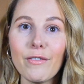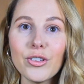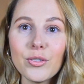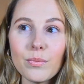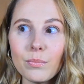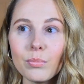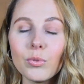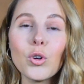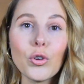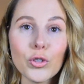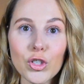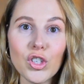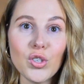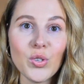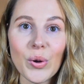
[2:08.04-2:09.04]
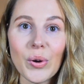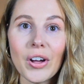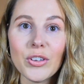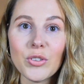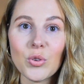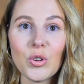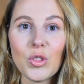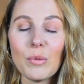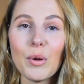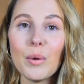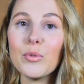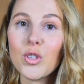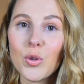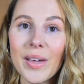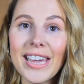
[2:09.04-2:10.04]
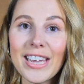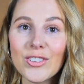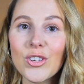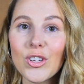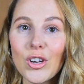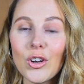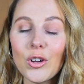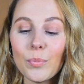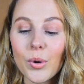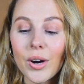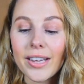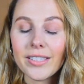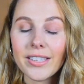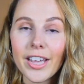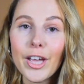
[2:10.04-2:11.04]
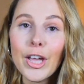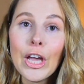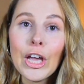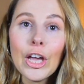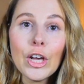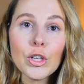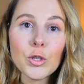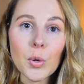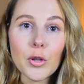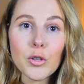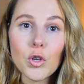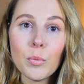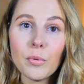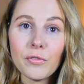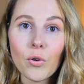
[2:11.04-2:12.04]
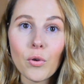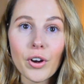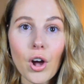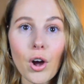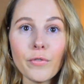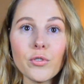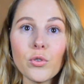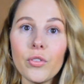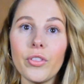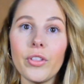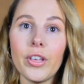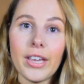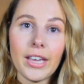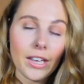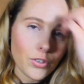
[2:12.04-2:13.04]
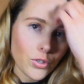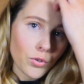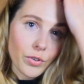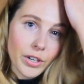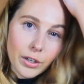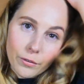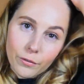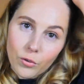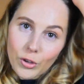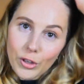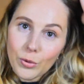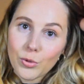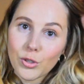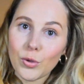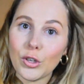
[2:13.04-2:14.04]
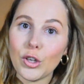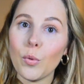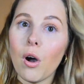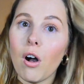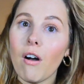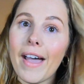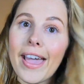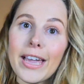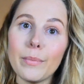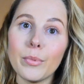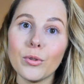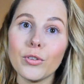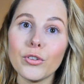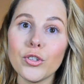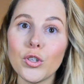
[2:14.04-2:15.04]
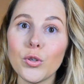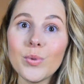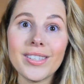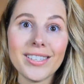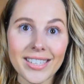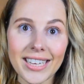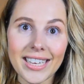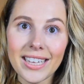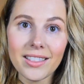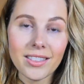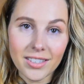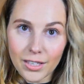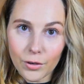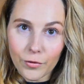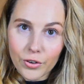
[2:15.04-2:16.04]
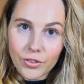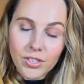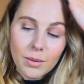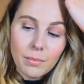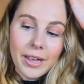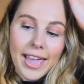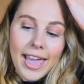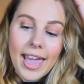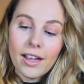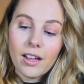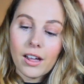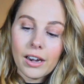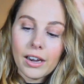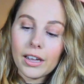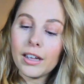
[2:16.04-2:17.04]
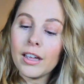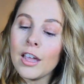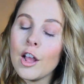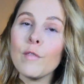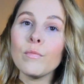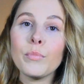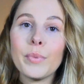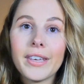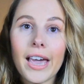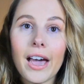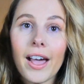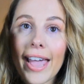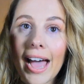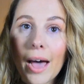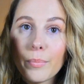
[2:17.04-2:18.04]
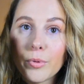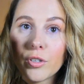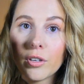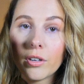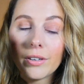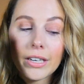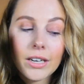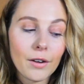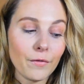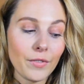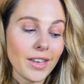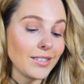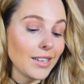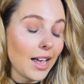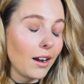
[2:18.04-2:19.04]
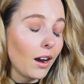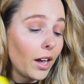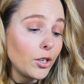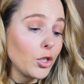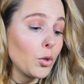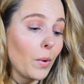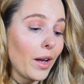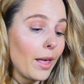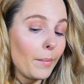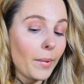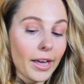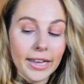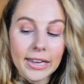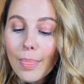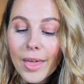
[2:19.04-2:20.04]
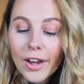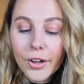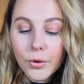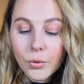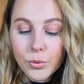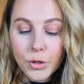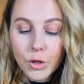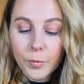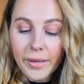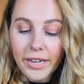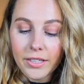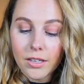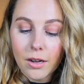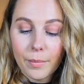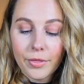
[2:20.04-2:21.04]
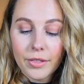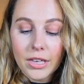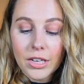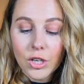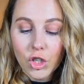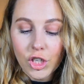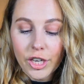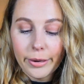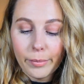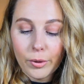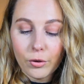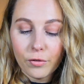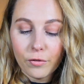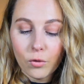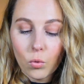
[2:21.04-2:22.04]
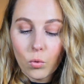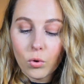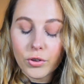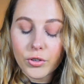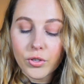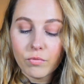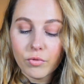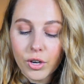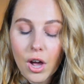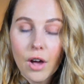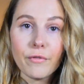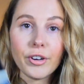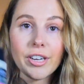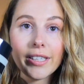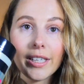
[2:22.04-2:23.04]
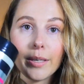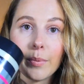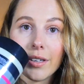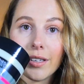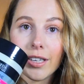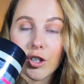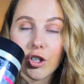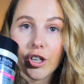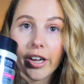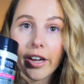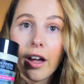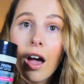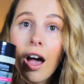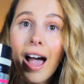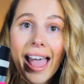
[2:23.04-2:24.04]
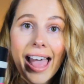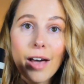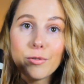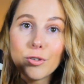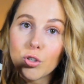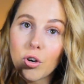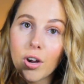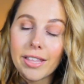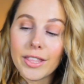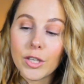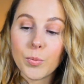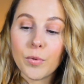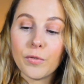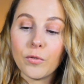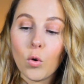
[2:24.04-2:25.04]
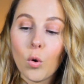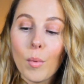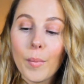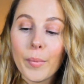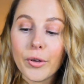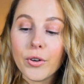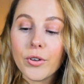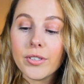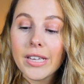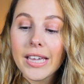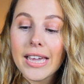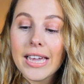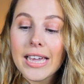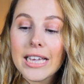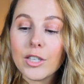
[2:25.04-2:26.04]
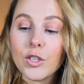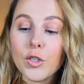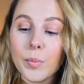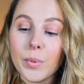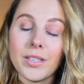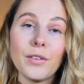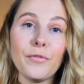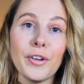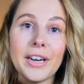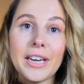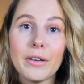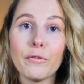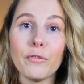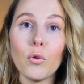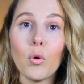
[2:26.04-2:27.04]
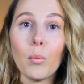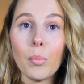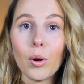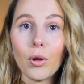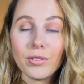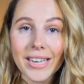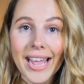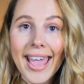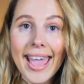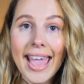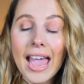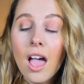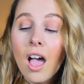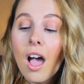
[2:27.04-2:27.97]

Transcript: has got studio lights on at the moment, so it is going to look brighter. So I'll do a before and after on the screen for you, so you are able to see the difference in my hair colour. But yeah, I absolutely love this, and I swear by it. And then I also picked up the Sheer Blonde Flawless Recovery Deep Conditioner. I haven't tried this before, but because it is specifically for blonde hair,